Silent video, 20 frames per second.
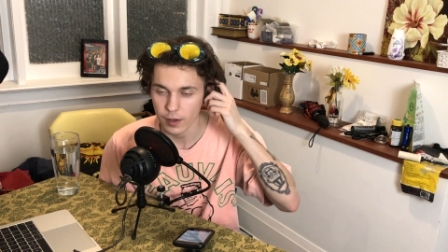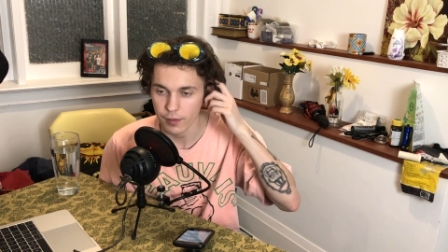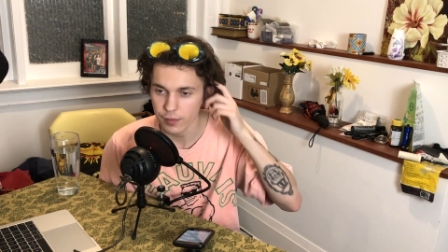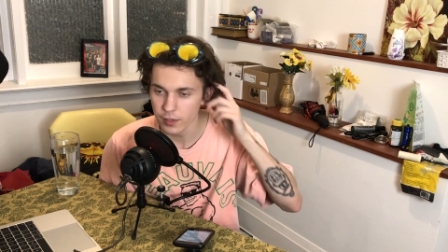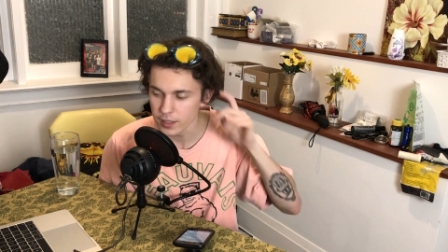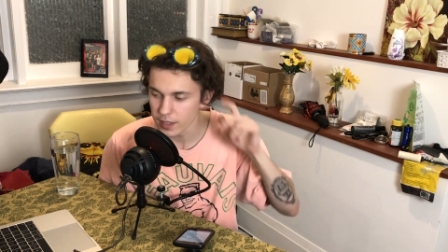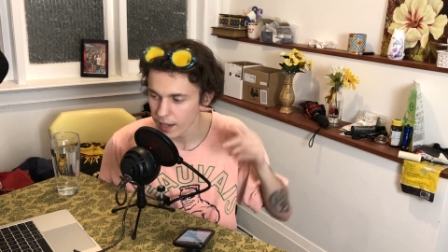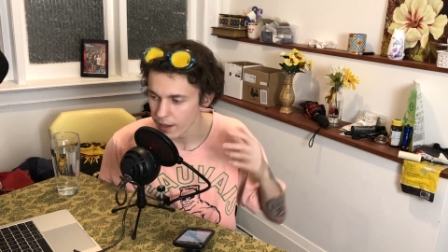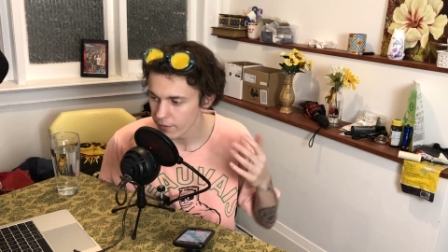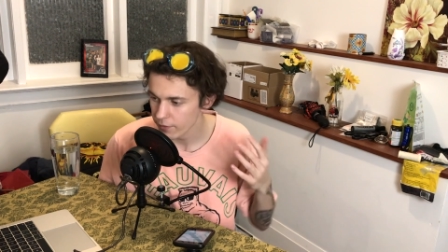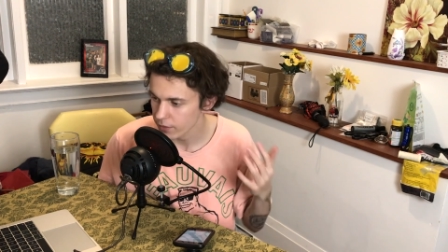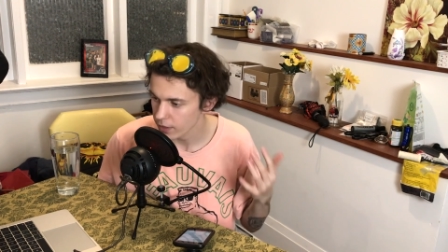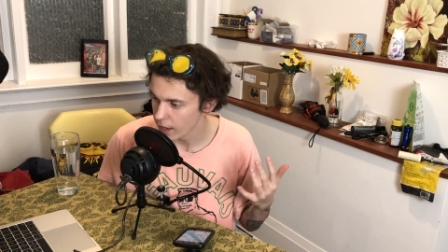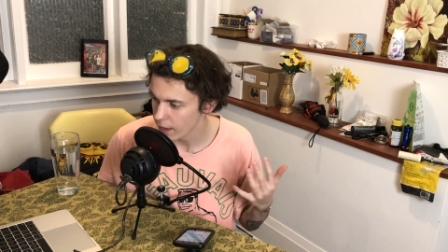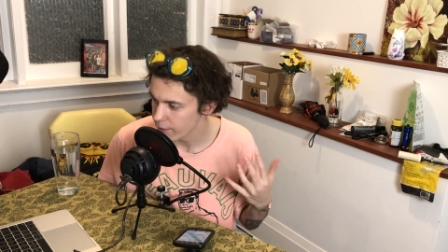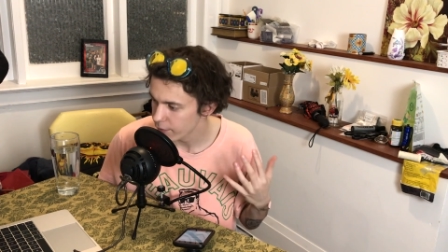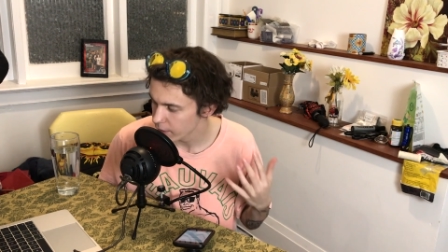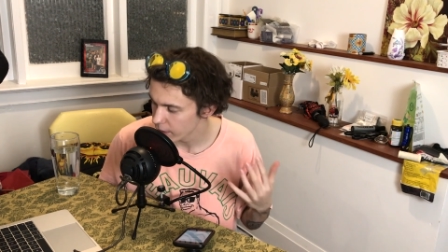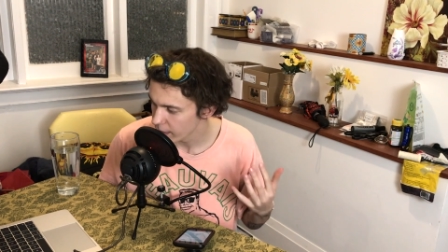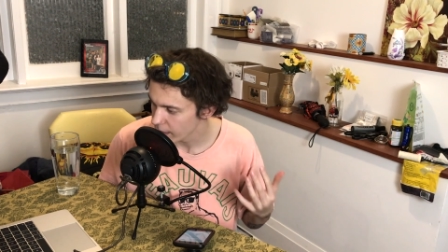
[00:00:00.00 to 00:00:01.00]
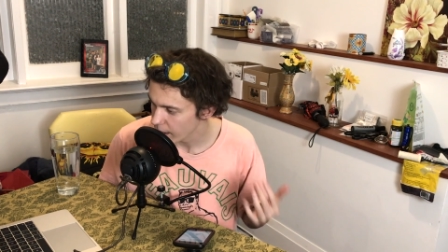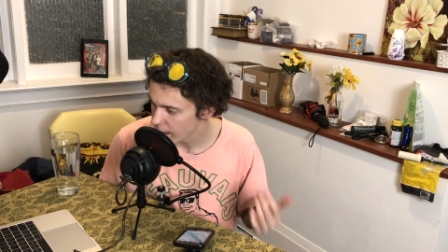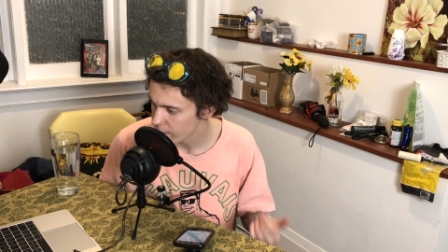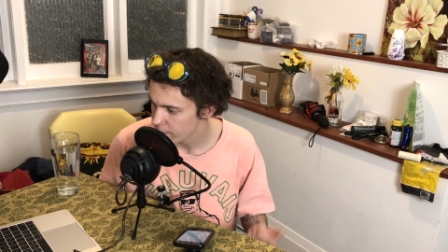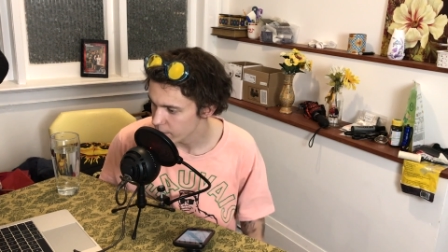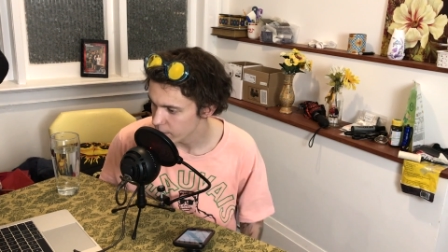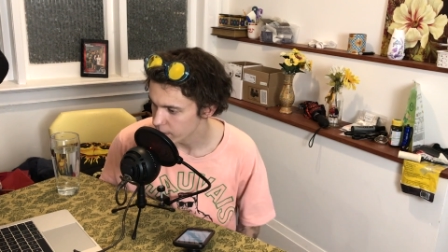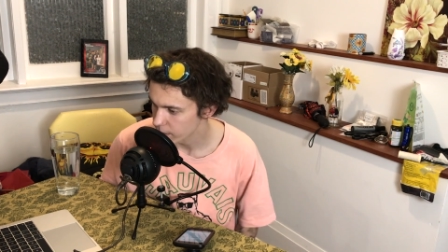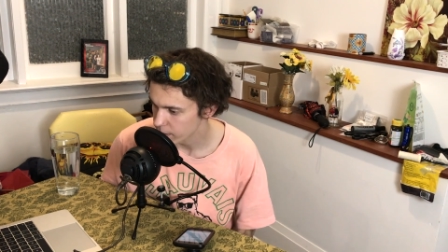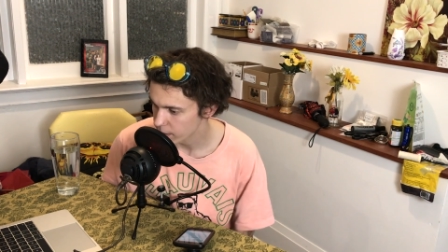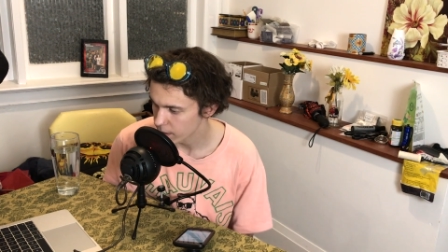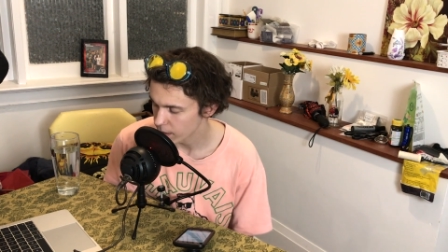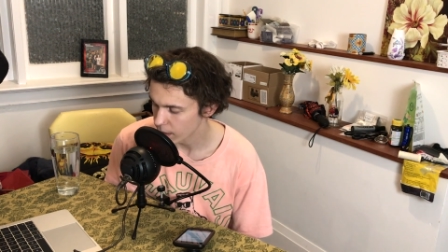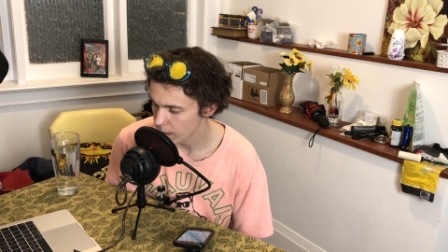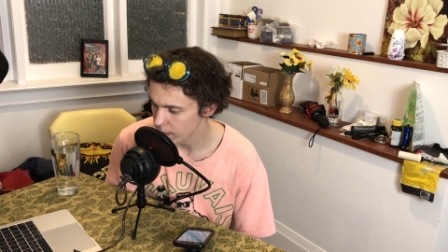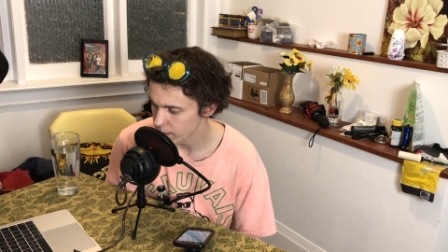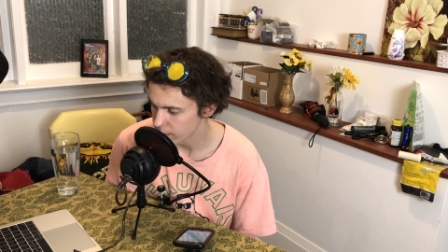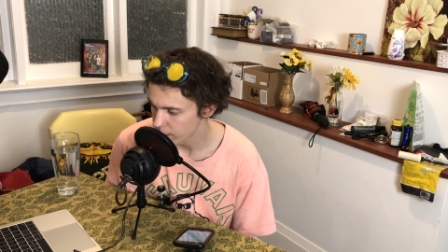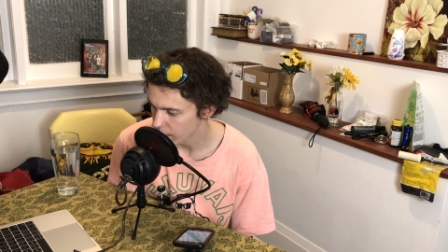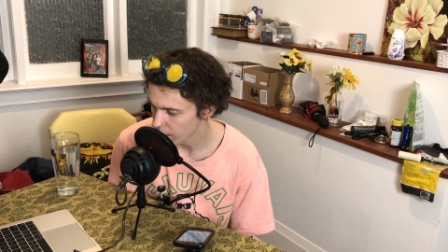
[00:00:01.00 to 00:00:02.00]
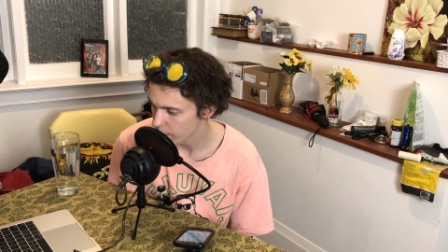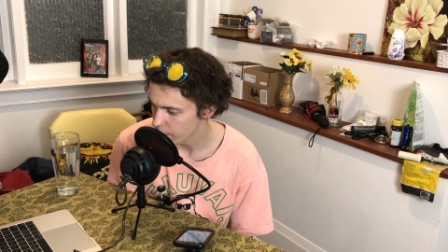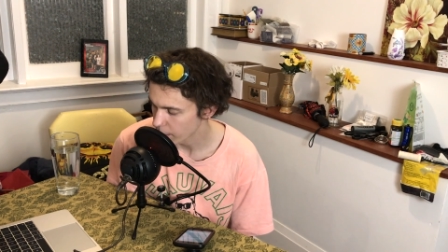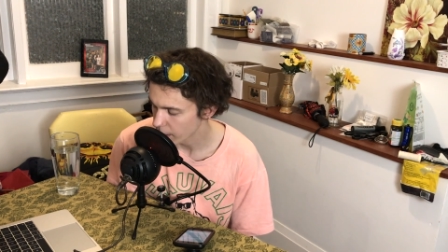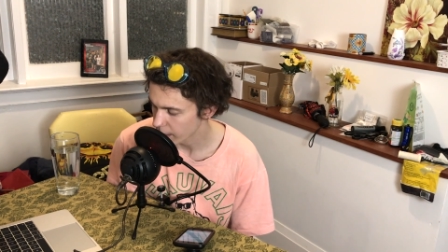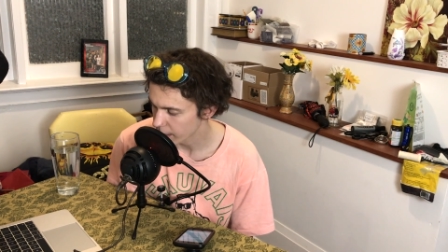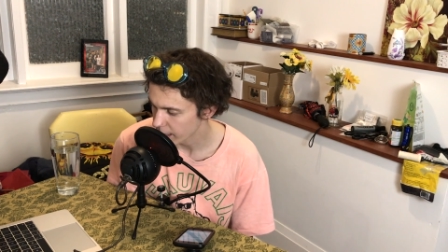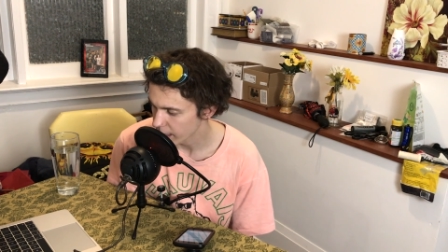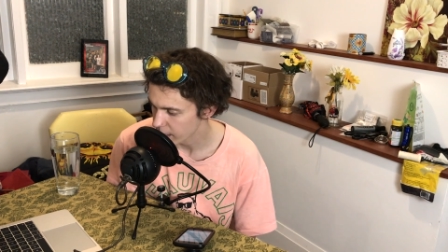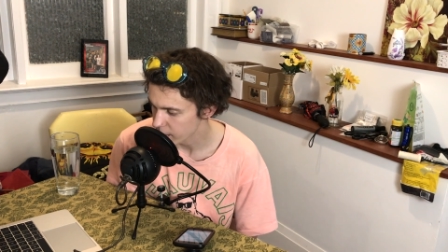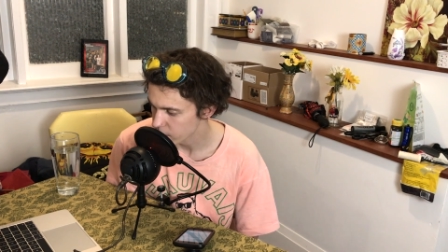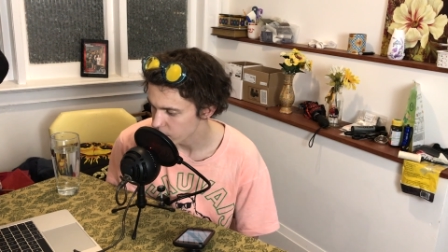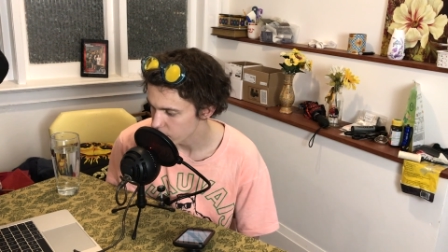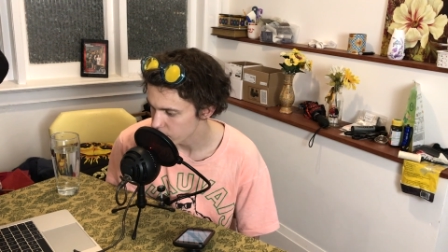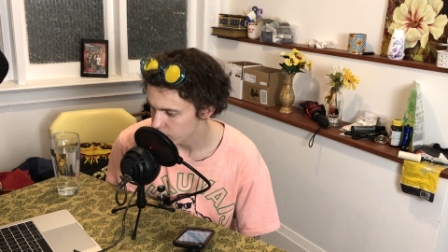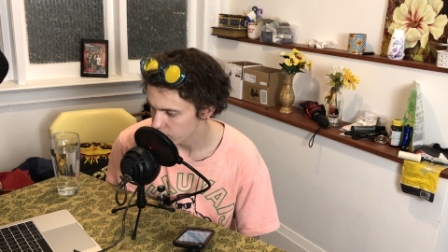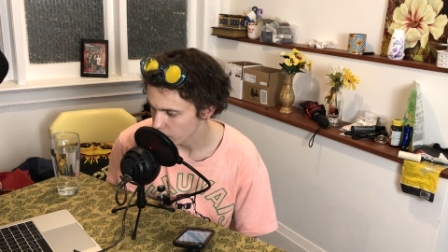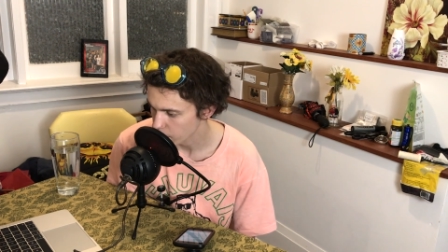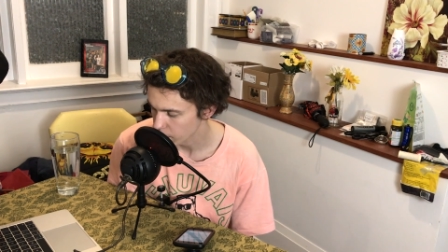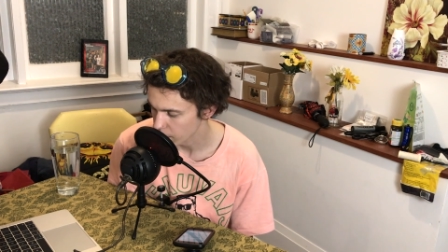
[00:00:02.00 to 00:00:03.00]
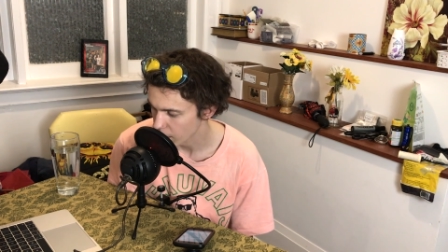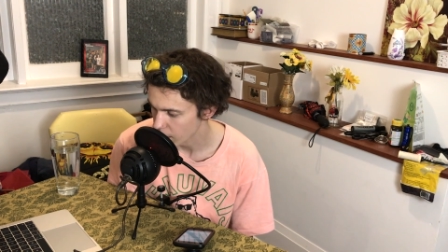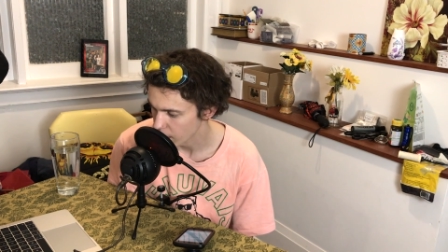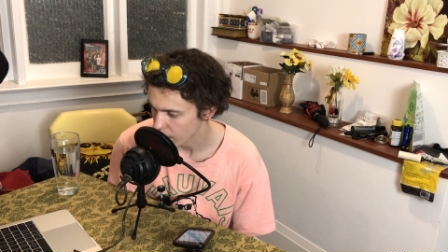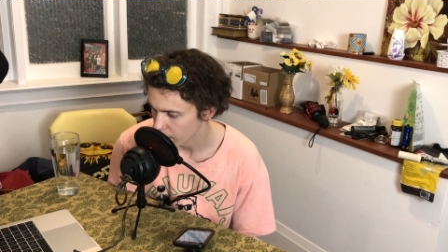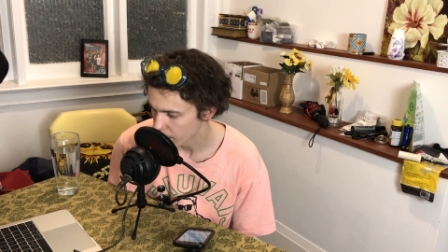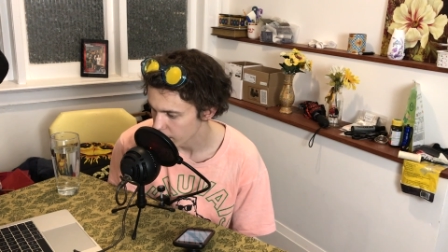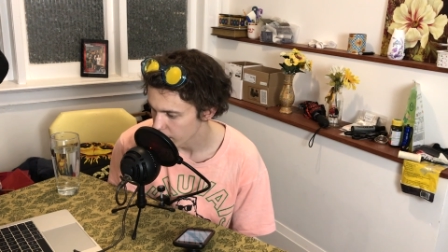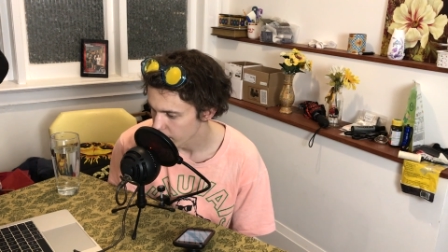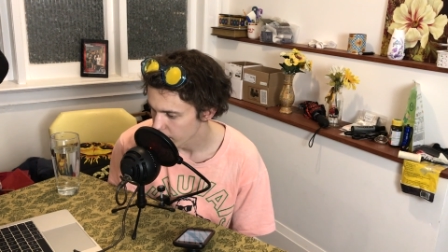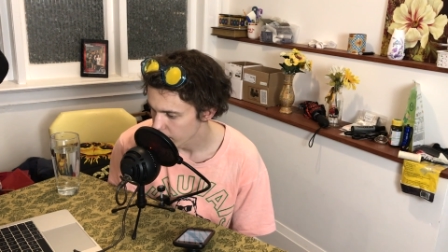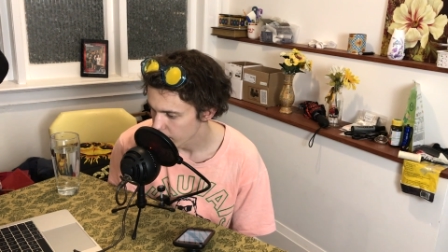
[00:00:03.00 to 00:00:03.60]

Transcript: I feel like I've, I feel like I haven't uh, done a podcast in so long,